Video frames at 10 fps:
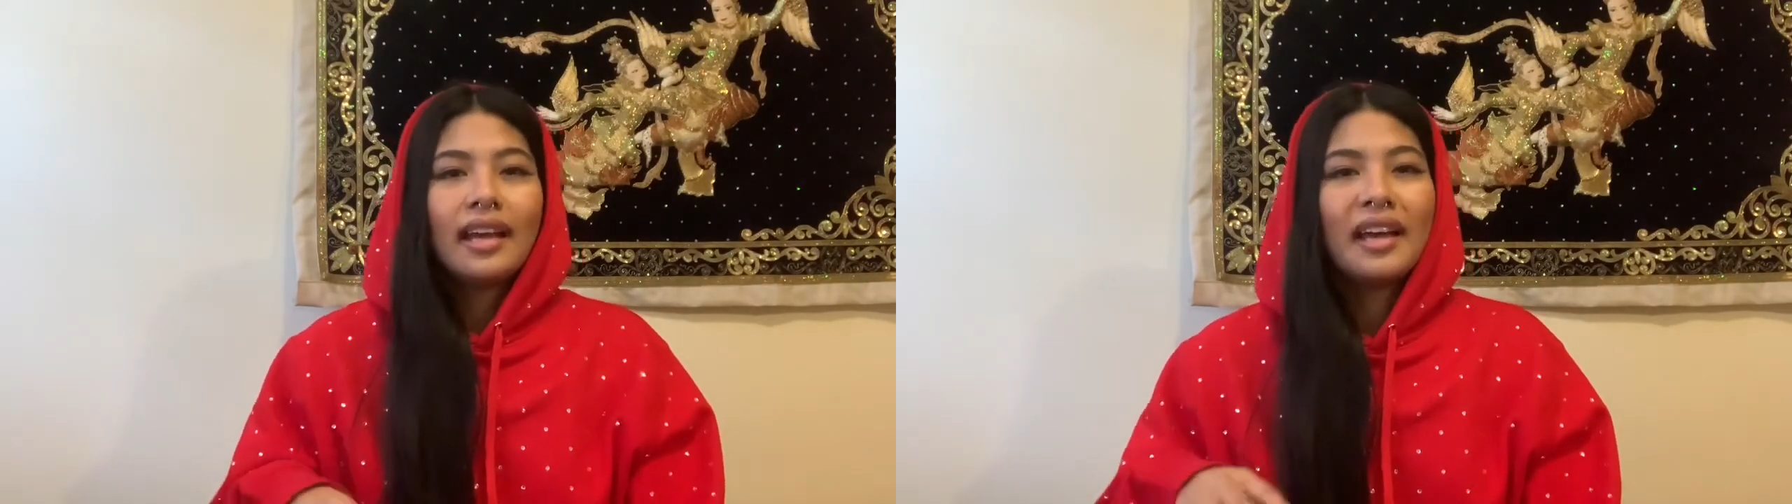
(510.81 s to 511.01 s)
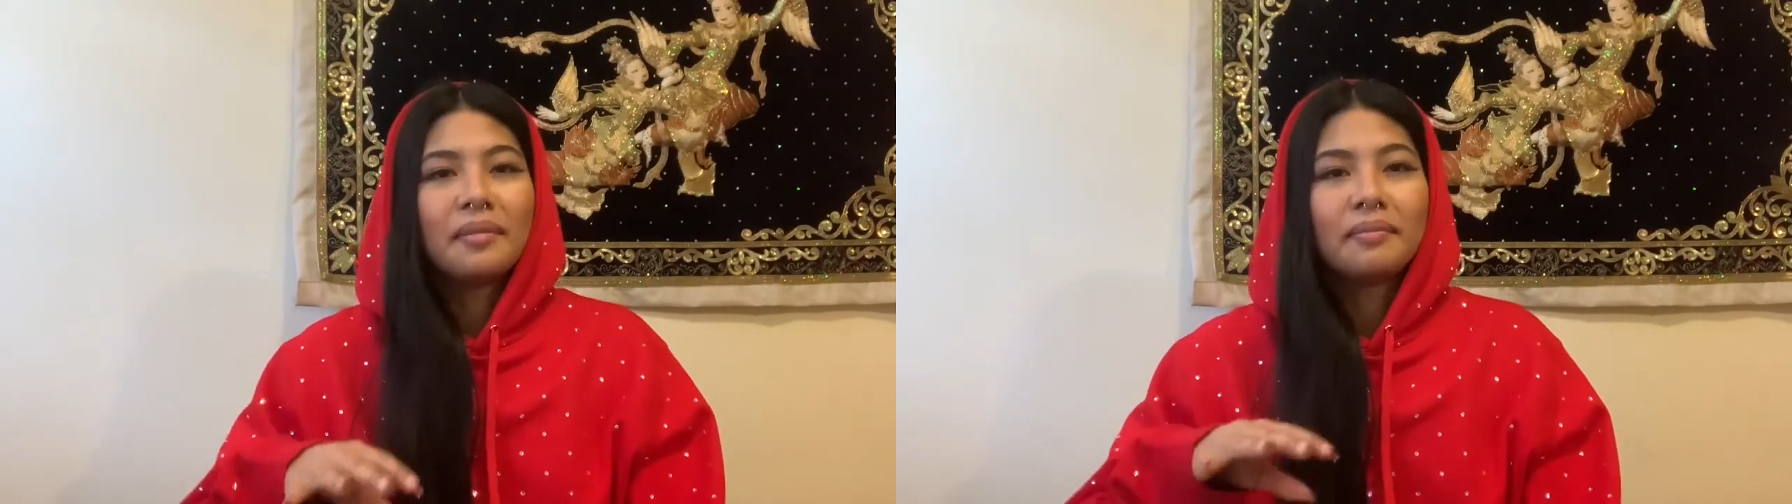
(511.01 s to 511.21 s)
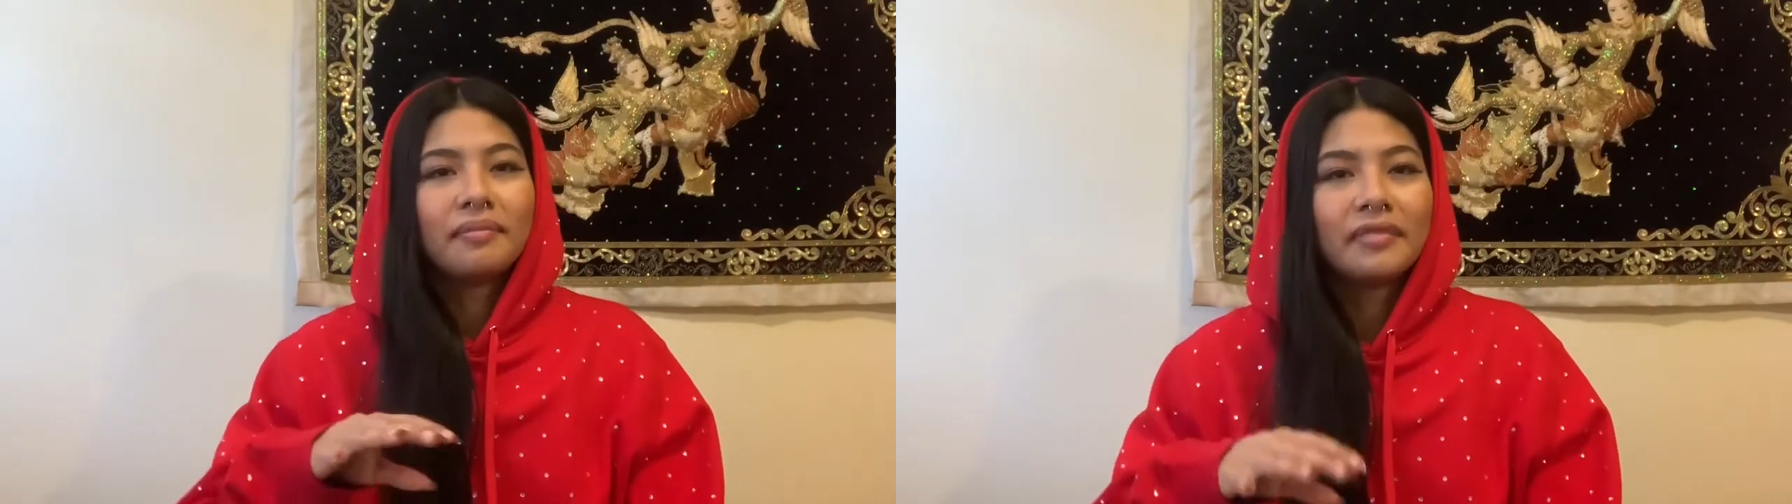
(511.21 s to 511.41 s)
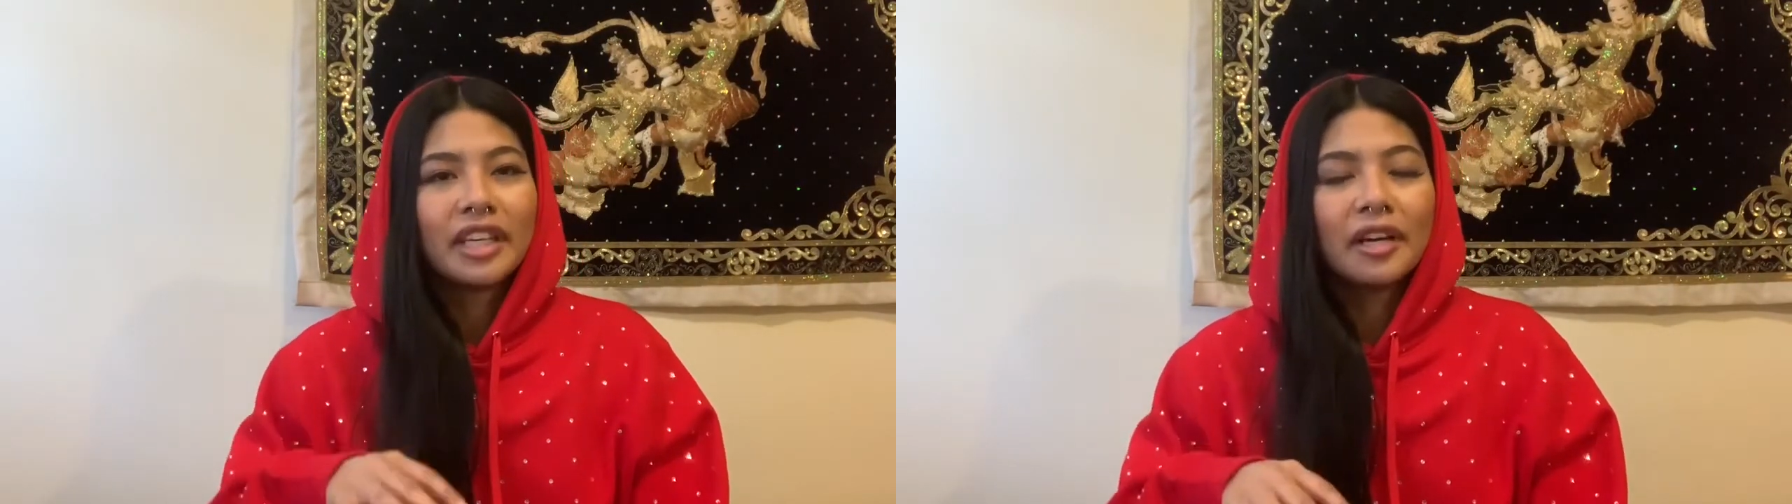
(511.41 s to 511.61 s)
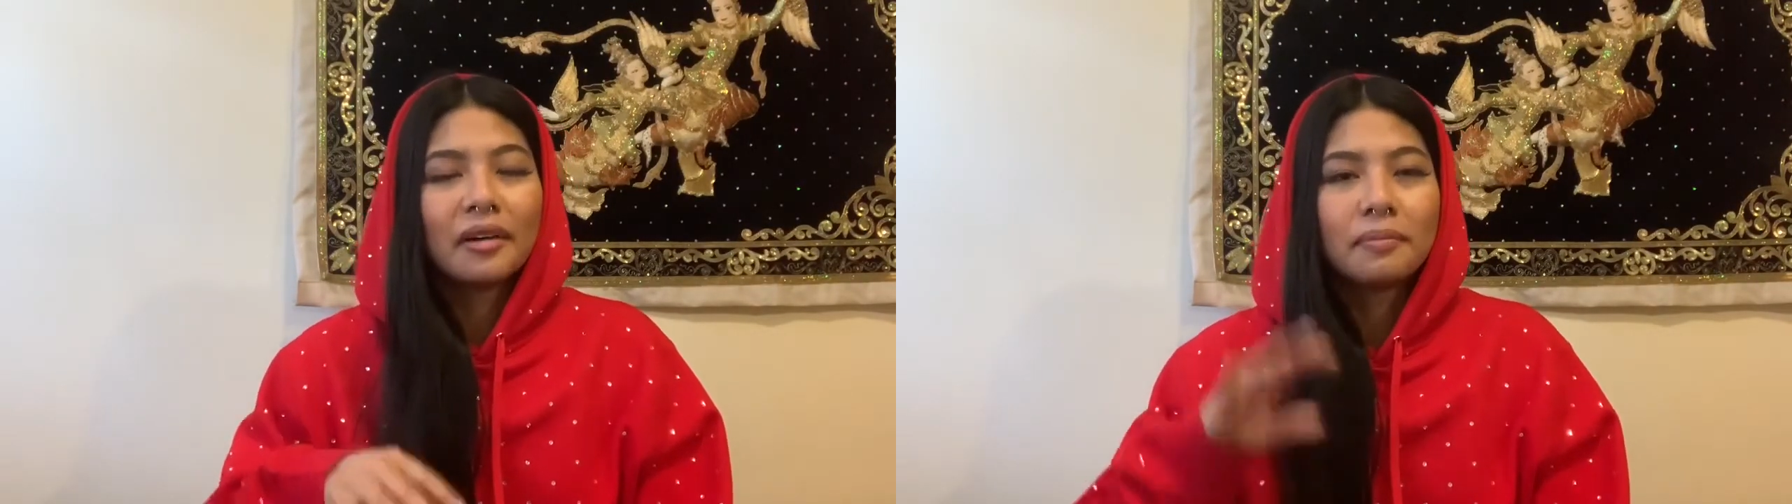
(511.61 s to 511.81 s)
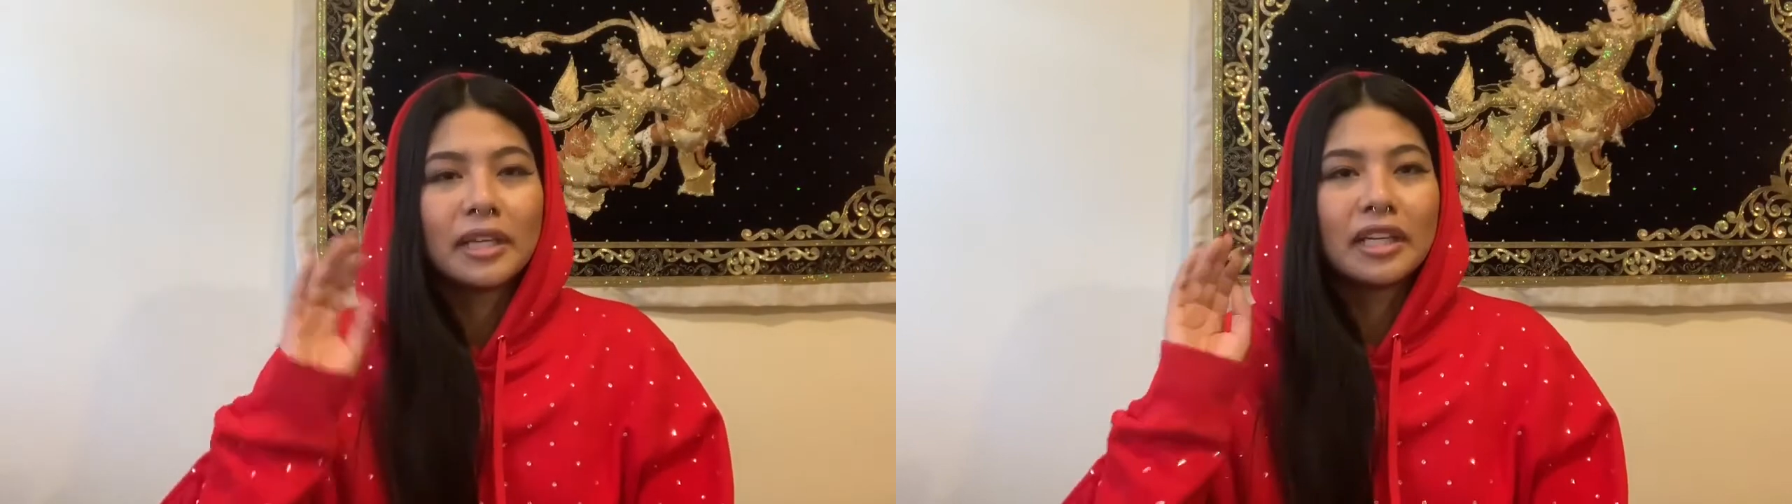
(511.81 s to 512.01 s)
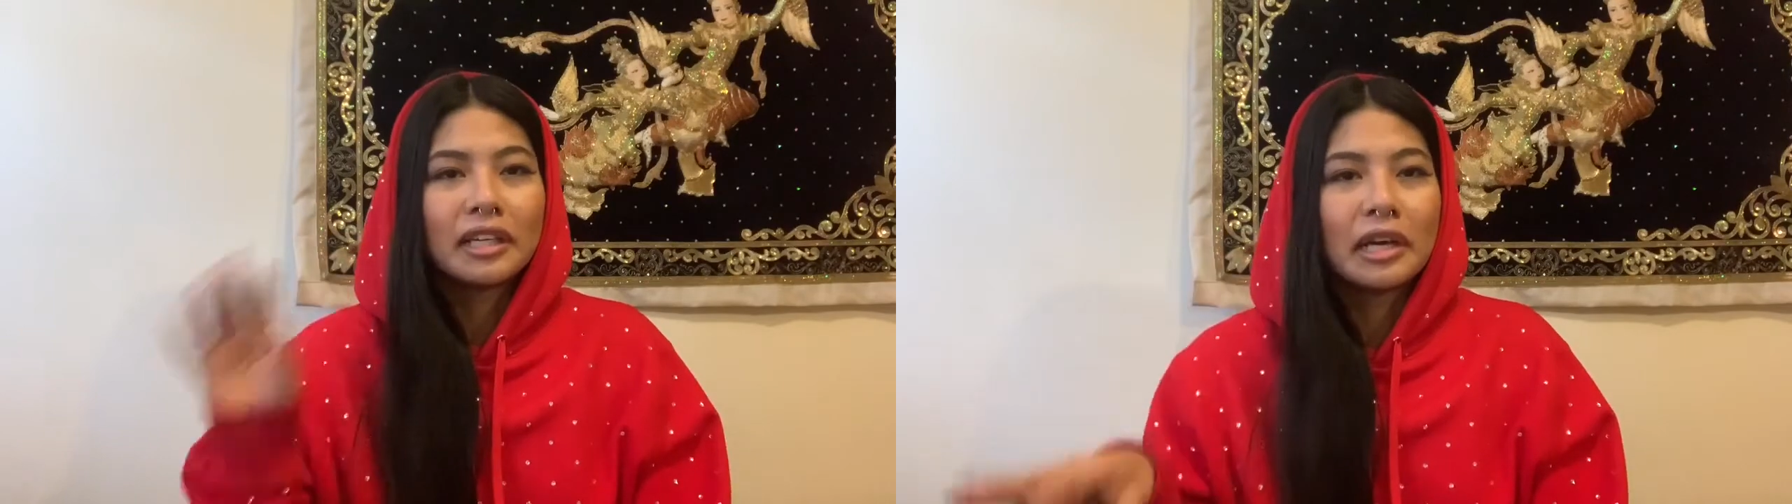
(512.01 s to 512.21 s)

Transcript: and, being